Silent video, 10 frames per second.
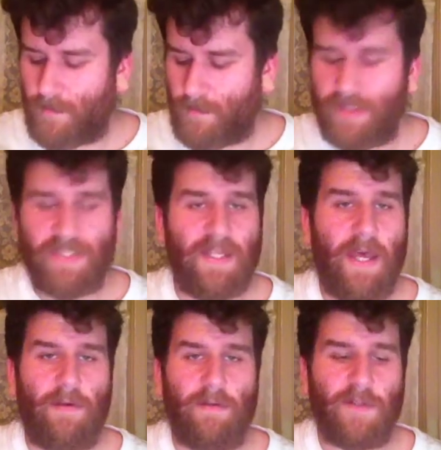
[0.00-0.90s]
what is
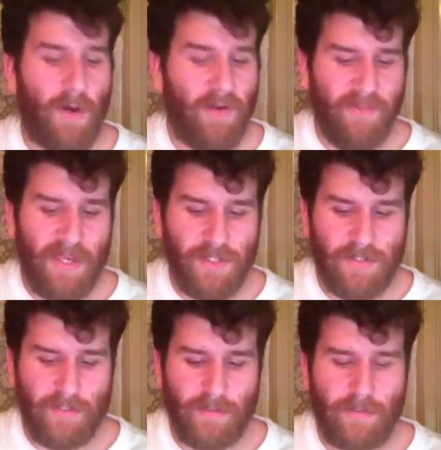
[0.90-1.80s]
that, 12
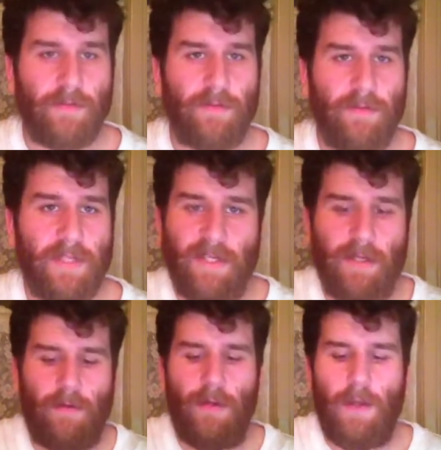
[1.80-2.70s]
pages? That's it.